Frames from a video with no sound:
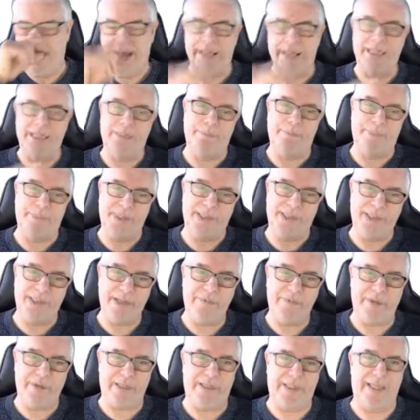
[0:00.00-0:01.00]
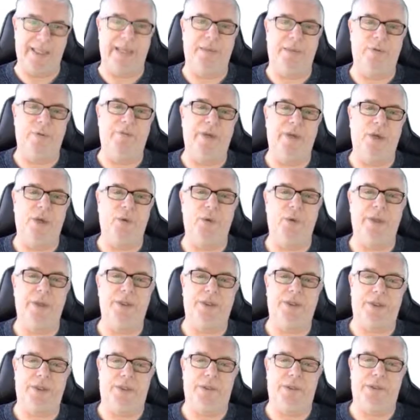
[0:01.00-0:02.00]
specific set of
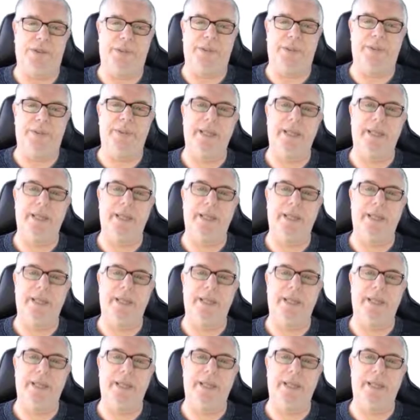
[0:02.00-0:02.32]
equations,